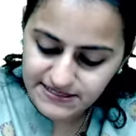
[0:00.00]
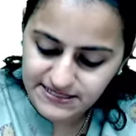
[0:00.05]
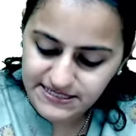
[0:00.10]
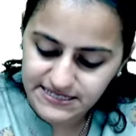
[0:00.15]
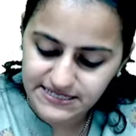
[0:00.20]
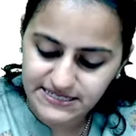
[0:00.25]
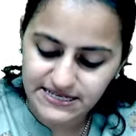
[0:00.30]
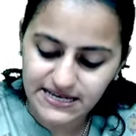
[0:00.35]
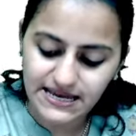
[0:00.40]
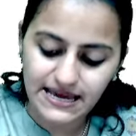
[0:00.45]

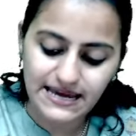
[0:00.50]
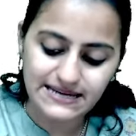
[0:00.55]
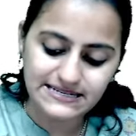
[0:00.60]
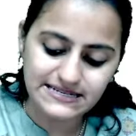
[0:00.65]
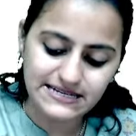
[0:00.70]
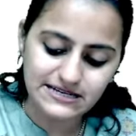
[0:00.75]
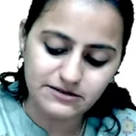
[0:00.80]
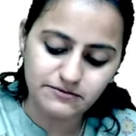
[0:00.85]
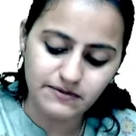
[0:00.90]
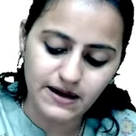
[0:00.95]

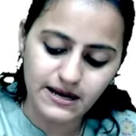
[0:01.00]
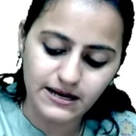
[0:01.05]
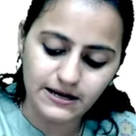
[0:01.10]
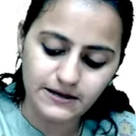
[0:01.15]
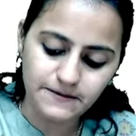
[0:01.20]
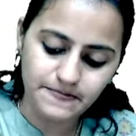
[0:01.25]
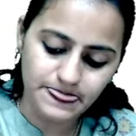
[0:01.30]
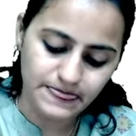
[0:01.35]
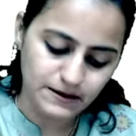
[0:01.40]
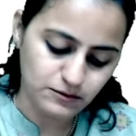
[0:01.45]
CD18
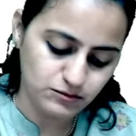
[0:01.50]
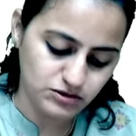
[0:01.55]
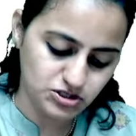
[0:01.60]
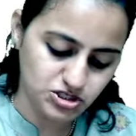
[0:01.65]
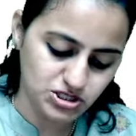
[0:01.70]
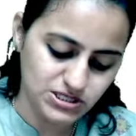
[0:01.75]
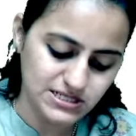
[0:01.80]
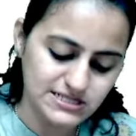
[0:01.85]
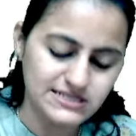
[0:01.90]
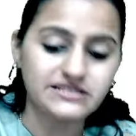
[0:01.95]
wala, which
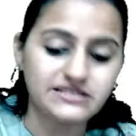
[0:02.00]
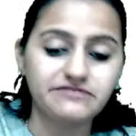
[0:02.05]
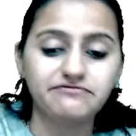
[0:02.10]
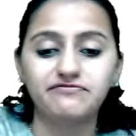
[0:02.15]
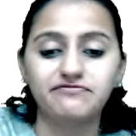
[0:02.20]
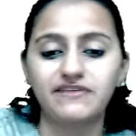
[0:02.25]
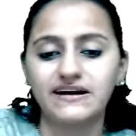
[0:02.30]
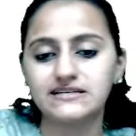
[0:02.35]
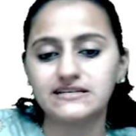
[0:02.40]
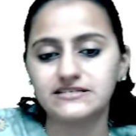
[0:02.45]
is
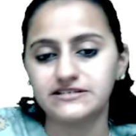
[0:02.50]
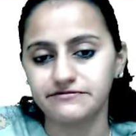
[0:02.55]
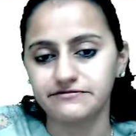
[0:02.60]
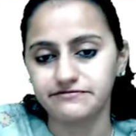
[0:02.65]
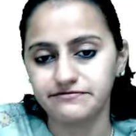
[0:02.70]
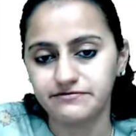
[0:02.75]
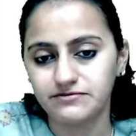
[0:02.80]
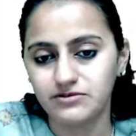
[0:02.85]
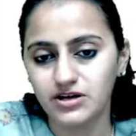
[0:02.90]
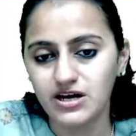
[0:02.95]
defective.
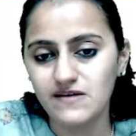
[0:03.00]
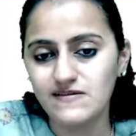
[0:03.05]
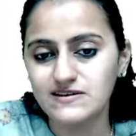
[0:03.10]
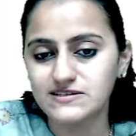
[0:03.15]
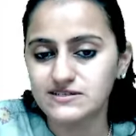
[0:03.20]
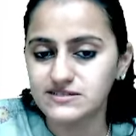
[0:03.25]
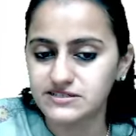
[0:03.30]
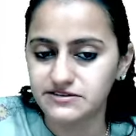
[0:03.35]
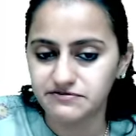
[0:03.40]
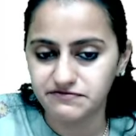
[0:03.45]
Okay, which
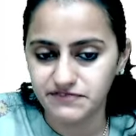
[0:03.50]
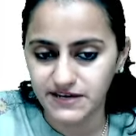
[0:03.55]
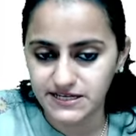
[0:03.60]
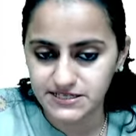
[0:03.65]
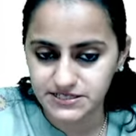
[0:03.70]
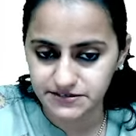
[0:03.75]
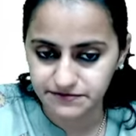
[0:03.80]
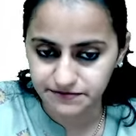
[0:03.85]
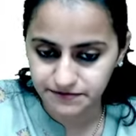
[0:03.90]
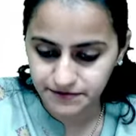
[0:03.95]
is
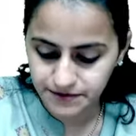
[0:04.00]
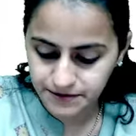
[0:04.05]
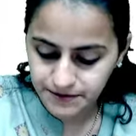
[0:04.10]
defective.